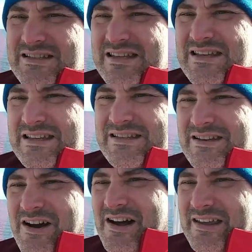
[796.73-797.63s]
see
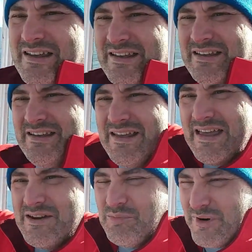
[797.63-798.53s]
it's not
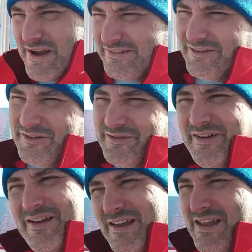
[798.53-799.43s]
an impressive
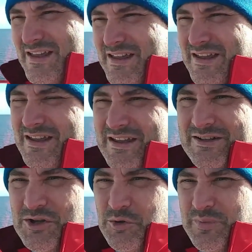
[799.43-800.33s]

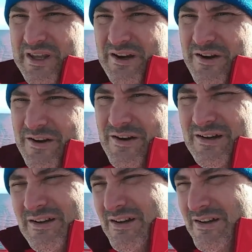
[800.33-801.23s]

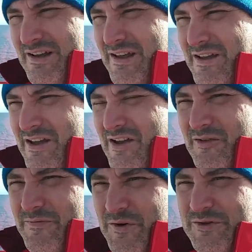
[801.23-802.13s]

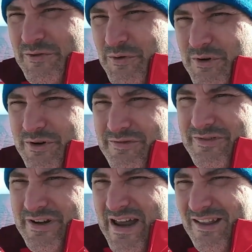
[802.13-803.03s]
2-meter first order
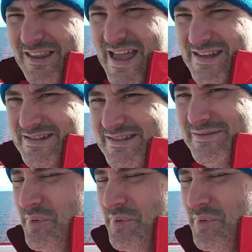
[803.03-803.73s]
Fresnel lens,